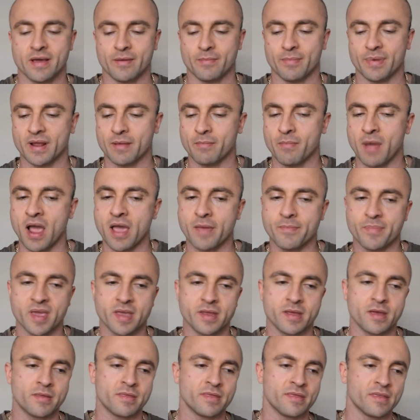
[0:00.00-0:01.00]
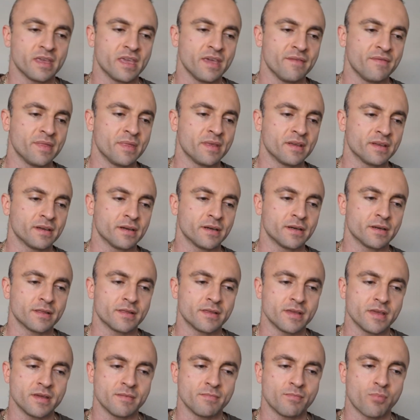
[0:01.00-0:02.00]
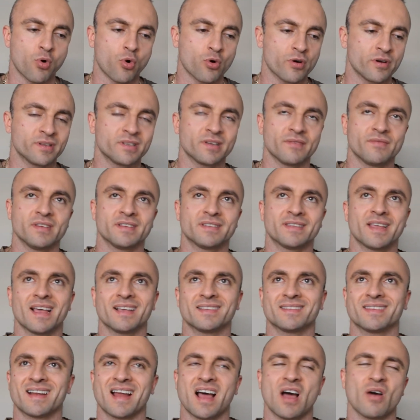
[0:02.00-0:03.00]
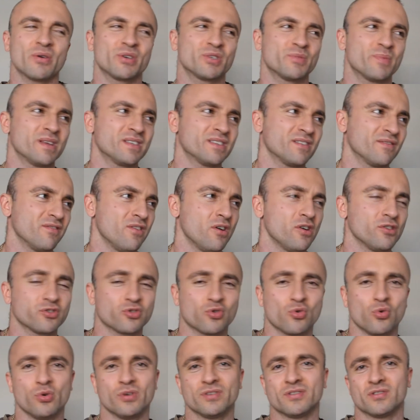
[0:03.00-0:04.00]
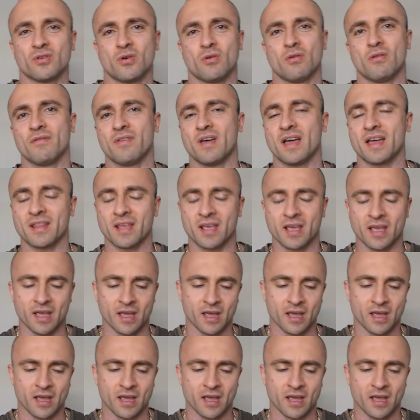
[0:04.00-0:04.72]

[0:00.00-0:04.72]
but in my opinion, given the importance of this test and how expensive law school is and all of that,